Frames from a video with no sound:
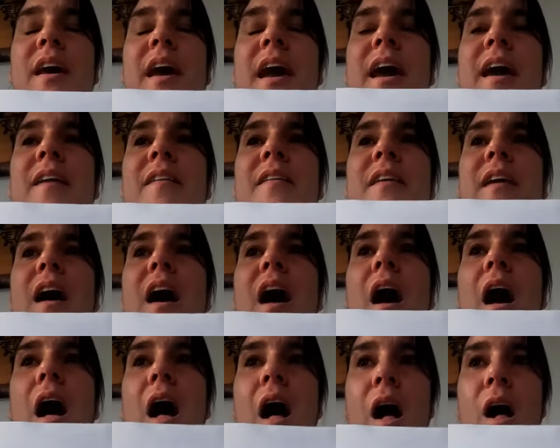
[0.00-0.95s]
and
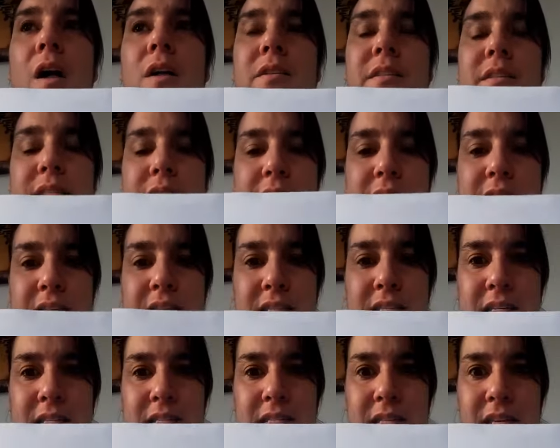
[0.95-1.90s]
all the
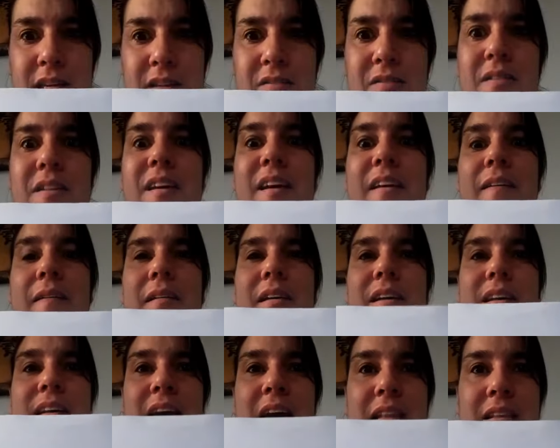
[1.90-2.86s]
citizen
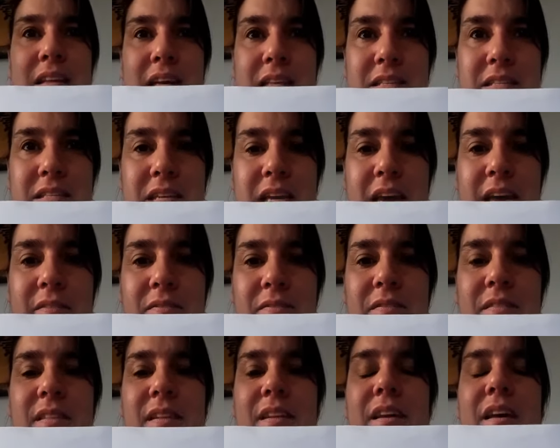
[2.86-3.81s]

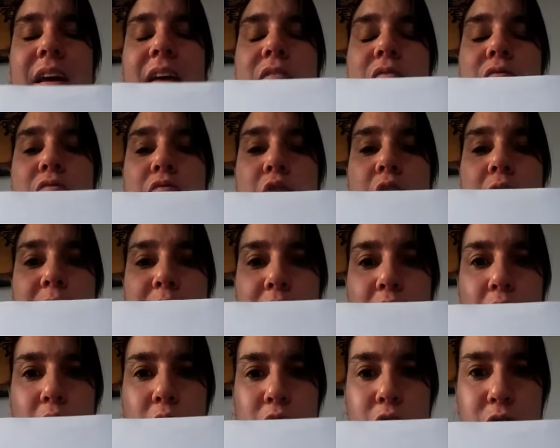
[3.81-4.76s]
canadian and from
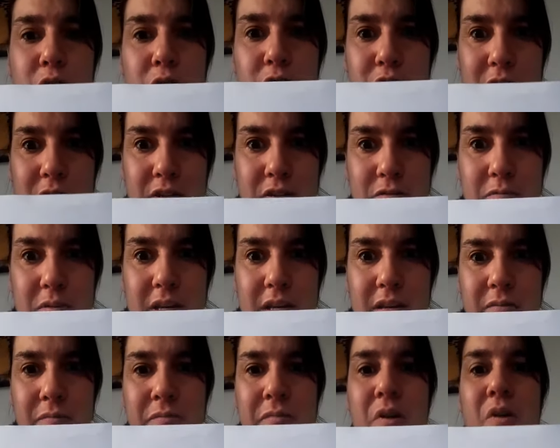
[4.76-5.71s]
other
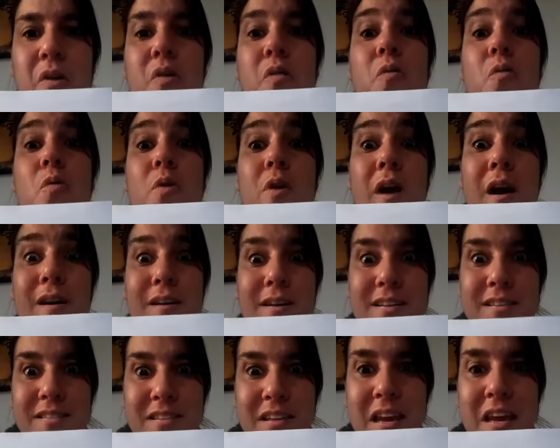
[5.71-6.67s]
country we
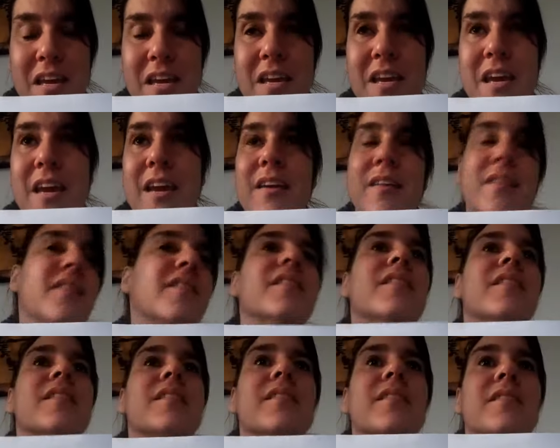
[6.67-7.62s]
are taking
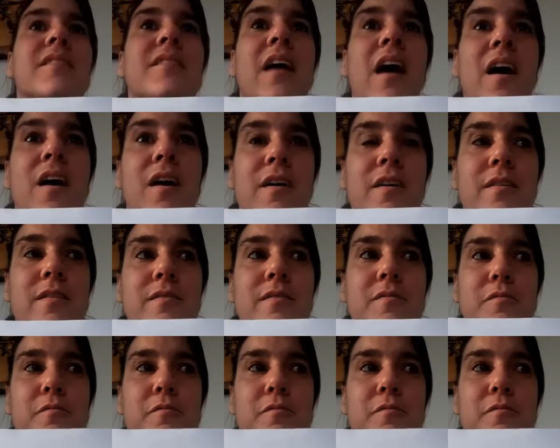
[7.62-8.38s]
that